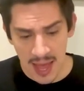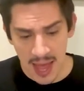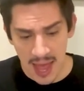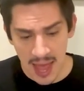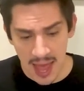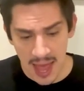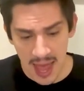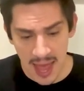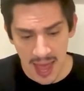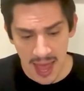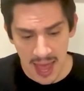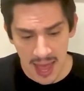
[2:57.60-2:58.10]

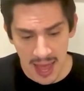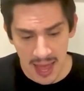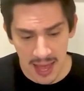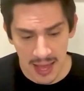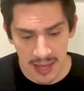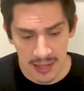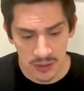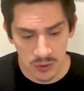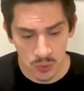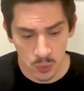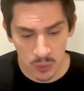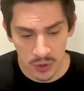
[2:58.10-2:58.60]
And we
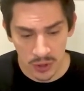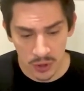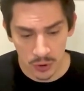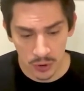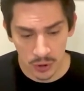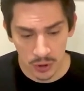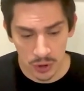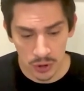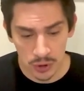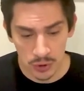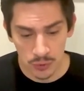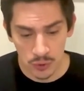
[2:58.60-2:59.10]
are going to
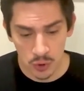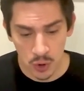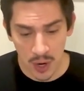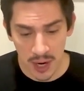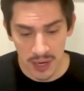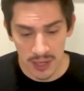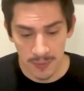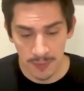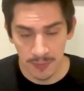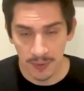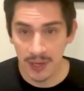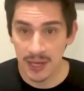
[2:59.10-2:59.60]
try to play
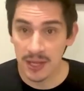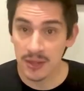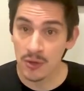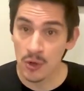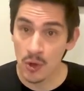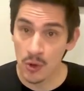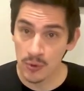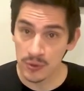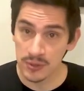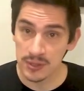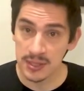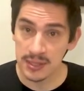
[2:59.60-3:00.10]
the whole
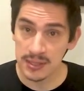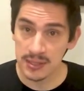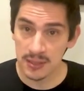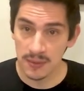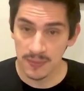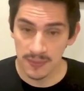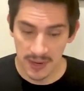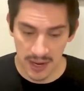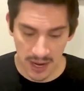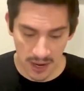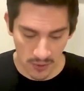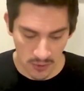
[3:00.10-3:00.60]
system now.
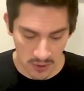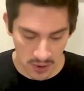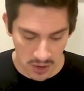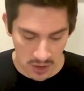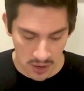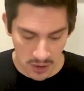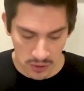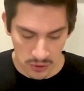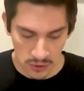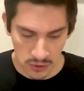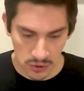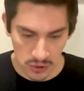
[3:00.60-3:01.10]

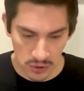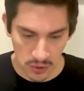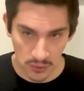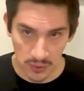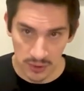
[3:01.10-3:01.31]
So let's take